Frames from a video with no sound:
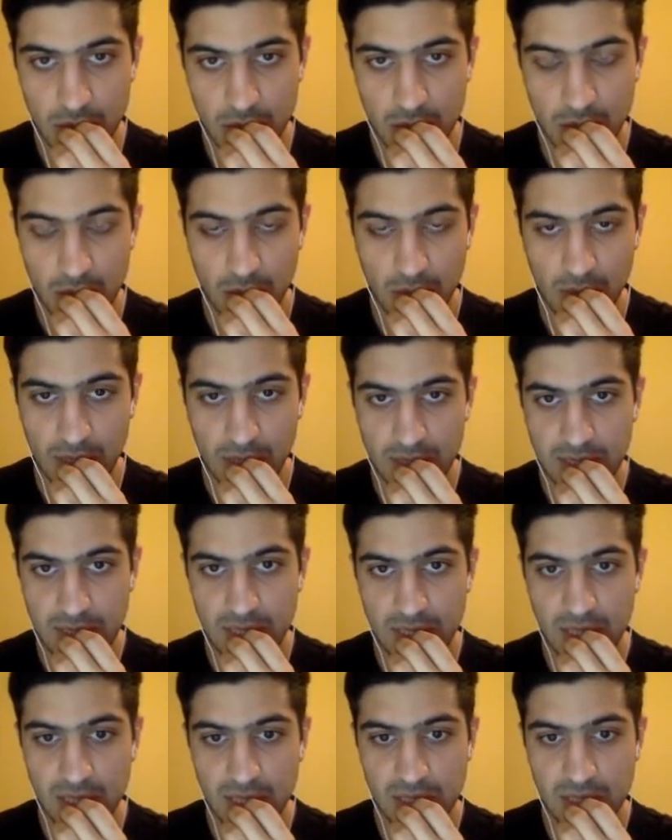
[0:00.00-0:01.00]
Okay,
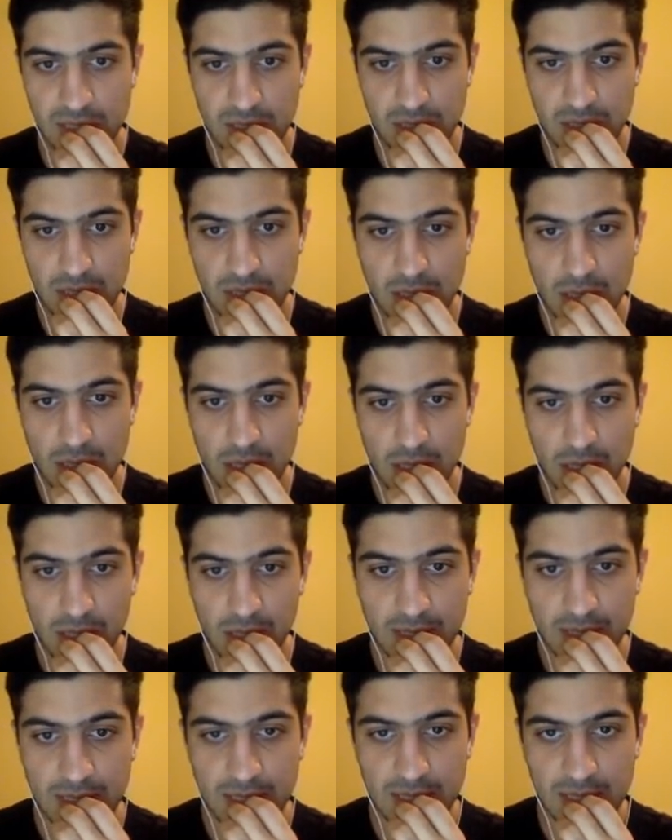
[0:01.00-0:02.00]
takes, he
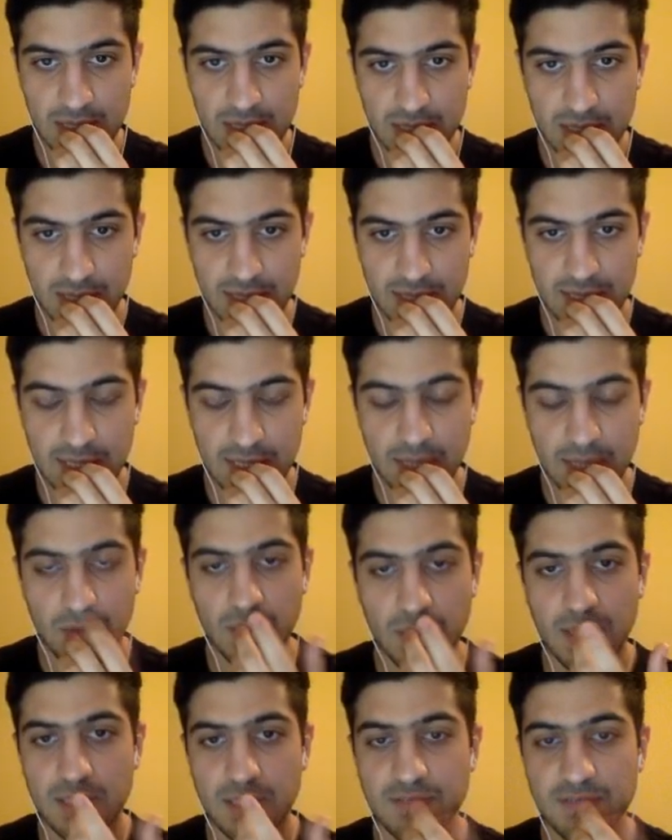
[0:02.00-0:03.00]
takes, I take.
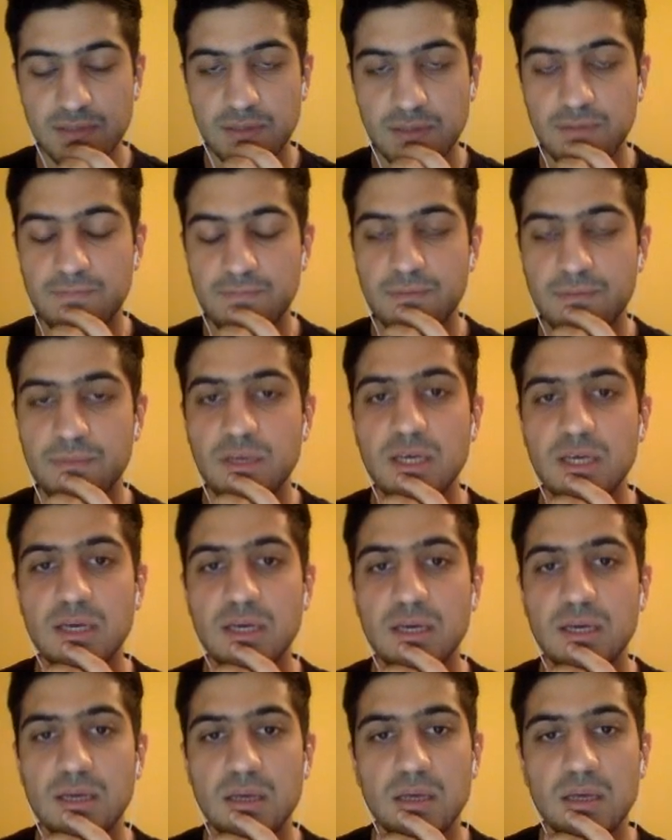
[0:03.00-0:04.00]
Okay, that's good for me.
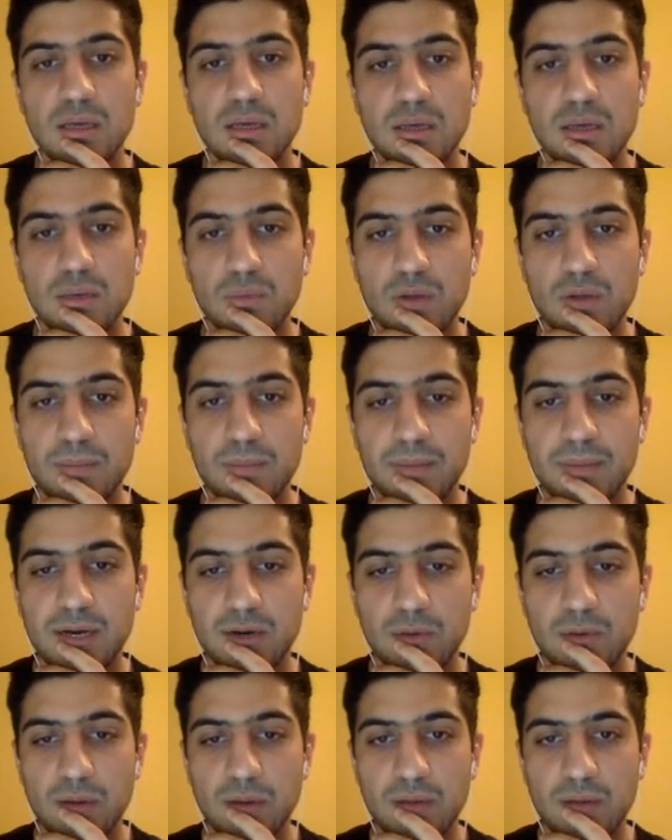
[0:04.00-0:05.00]
What
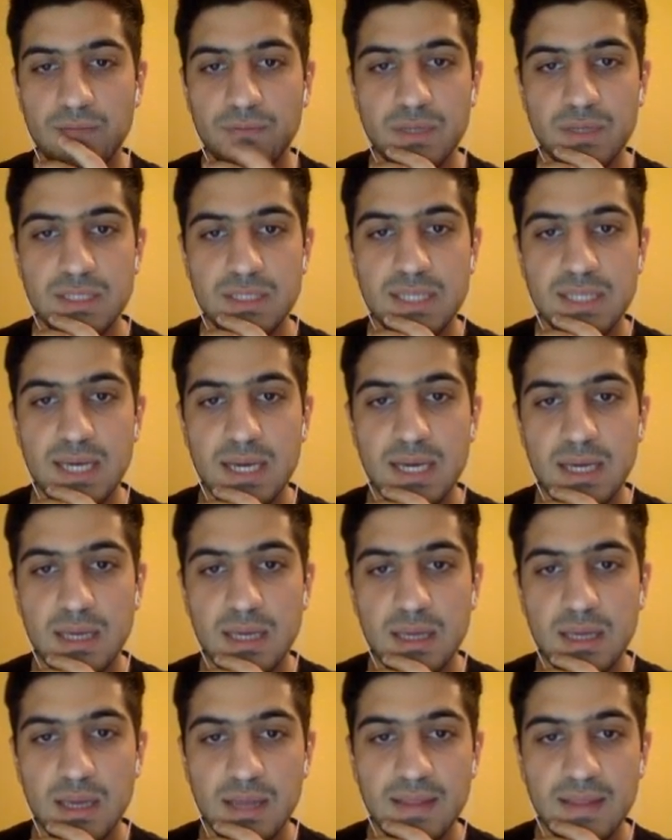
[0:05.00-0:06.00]
about if we
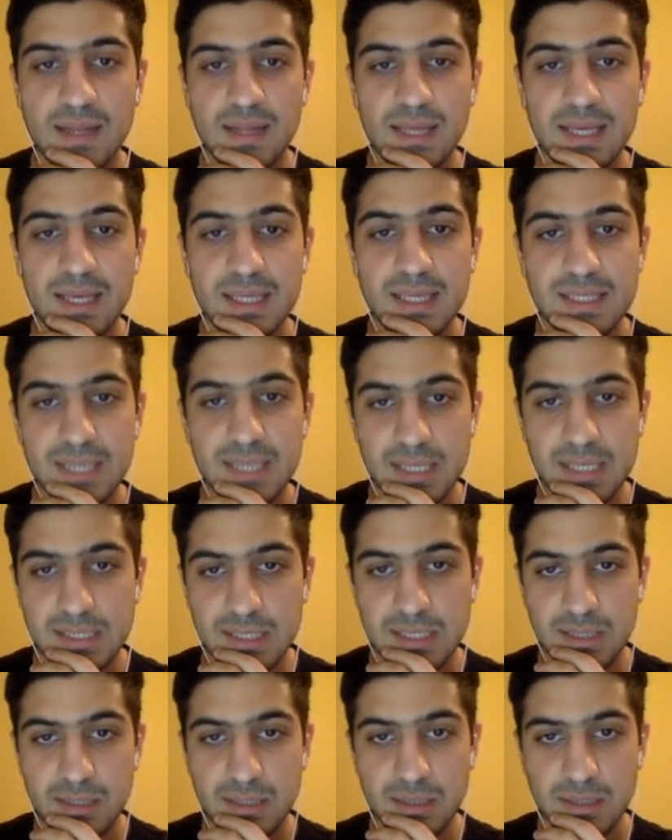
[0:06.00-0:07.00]
take, and then he takes
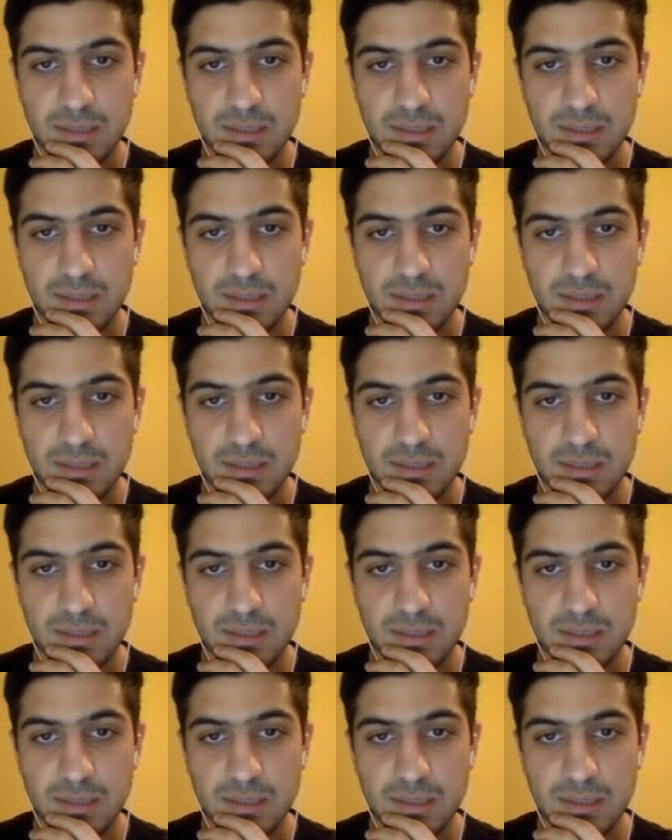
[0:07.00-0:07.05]
here?